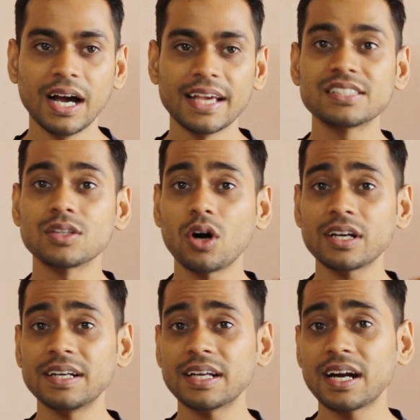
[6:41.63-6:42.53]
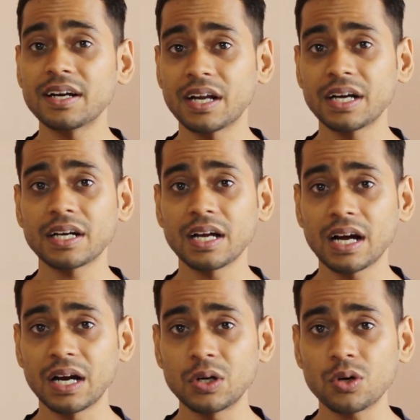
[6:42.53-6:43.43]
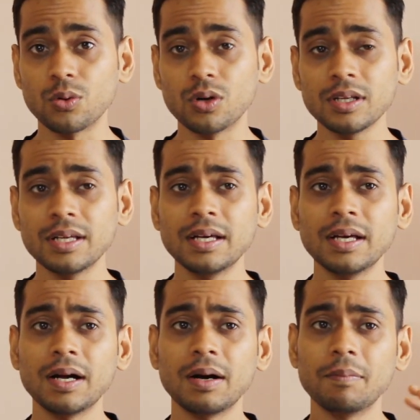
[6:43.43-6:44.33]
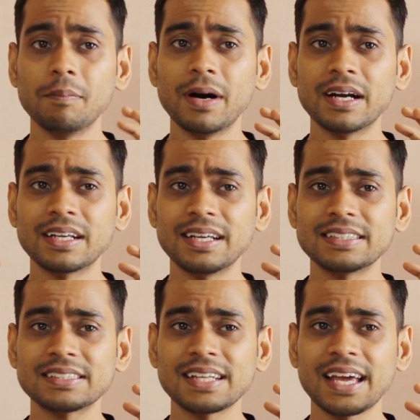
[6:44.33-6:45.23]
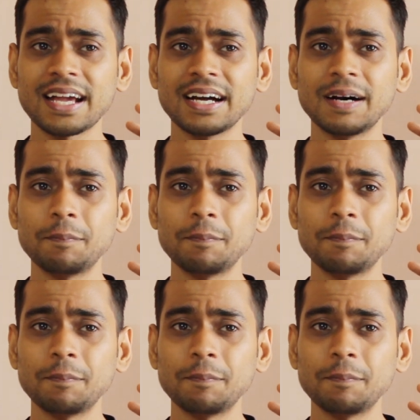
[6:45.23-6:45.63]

is not under our direct control, but it's like